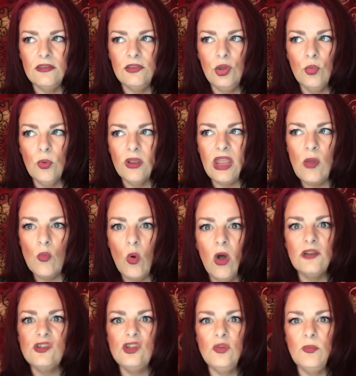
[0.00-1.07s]
you really
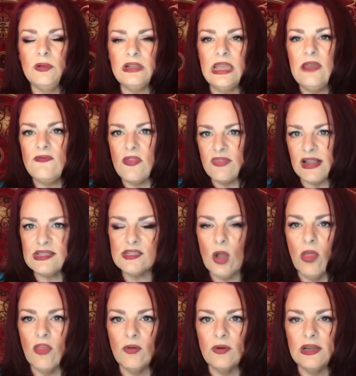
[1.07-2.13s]
want to believe that that's
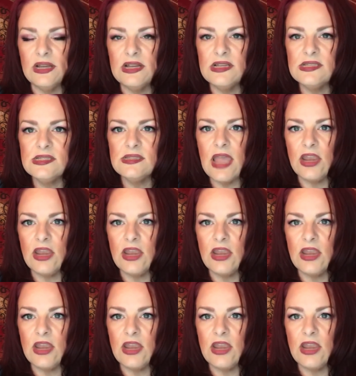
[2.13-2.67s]
all there is,